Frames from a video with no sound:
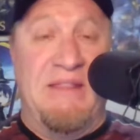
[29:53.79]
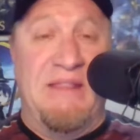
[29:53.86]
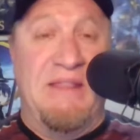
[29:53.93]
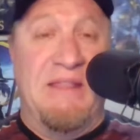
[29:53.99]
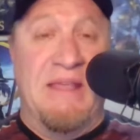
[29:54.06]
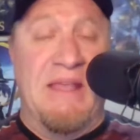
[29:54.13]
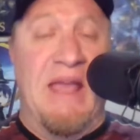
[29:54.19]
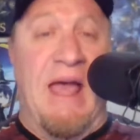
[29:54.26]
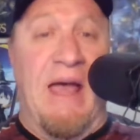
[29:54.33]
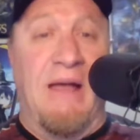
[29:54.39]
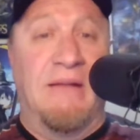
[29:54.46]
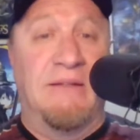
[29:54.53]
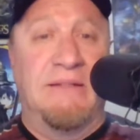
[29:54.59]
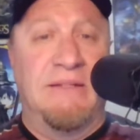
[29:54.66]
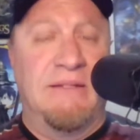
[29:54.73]
yeah,
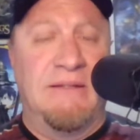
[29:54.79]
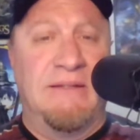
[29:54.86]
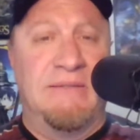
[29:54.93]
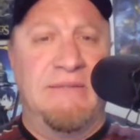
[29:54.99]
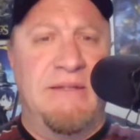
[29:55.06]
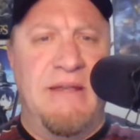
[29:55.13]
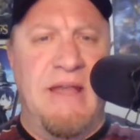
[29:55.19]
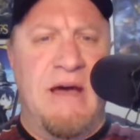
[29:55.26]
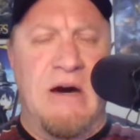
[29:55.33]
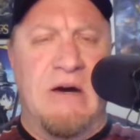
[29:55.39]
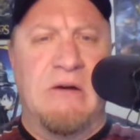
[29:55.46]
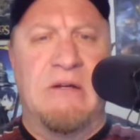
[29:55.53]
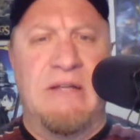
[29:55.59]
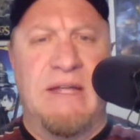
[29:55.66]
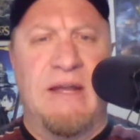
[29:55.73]

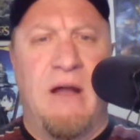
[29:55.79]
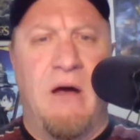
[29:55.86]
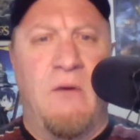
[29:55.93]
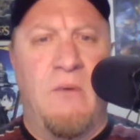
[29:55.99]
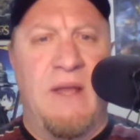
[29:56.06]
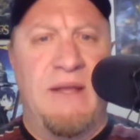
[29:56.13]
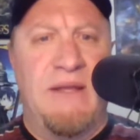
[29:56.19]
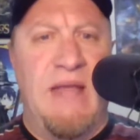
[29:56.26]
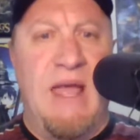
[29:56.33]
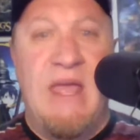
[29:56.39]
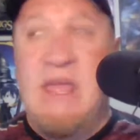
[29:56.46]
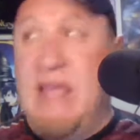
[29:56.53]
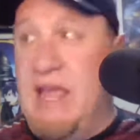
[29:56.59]
no, it all went down.